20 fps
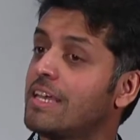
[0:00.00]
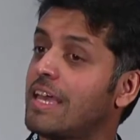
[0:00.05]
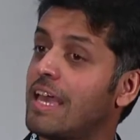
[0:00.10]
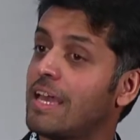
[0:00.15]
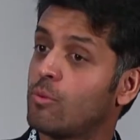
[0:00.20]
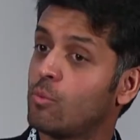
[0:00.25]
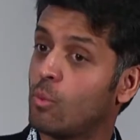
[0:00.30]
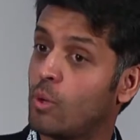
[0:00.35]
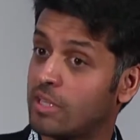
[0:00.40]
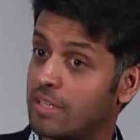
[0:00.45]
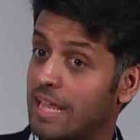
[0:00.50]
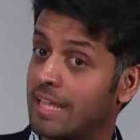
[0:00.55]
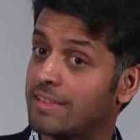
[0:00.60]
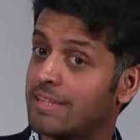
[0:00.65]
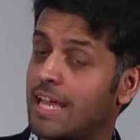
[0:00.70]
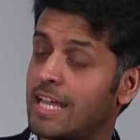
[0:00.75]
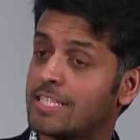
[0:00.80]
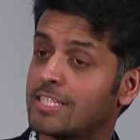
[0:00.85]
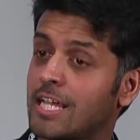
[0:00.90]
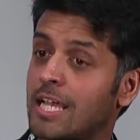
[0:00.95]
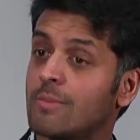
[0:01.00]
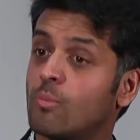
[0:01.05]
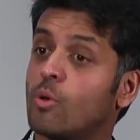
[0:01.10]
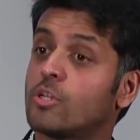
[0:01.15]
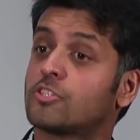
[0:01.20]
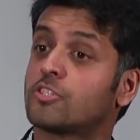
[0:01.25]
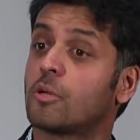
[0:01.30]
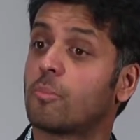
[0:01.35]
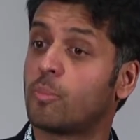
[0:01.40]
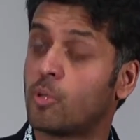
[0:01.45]
what at that time was
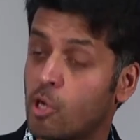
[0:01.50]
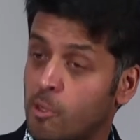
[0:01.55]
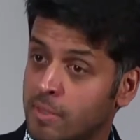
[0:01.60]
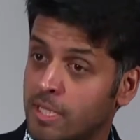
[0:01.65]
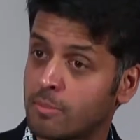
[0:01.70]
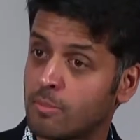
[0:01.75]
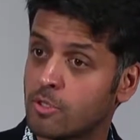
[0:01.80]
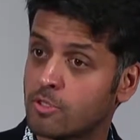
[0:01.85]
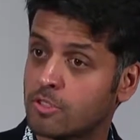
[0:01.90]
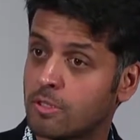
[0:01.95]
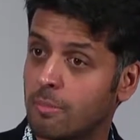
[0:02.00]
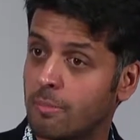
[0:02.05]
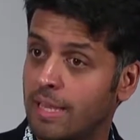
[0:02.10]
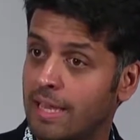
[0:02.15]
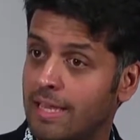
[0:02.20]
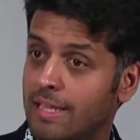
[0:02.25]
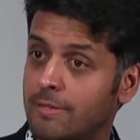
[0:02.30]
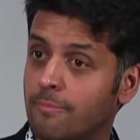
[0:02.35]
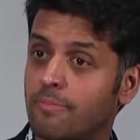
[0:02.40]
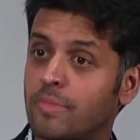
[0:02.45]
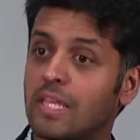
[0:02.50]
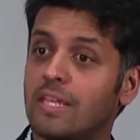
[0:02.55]
the permanent Muslim ban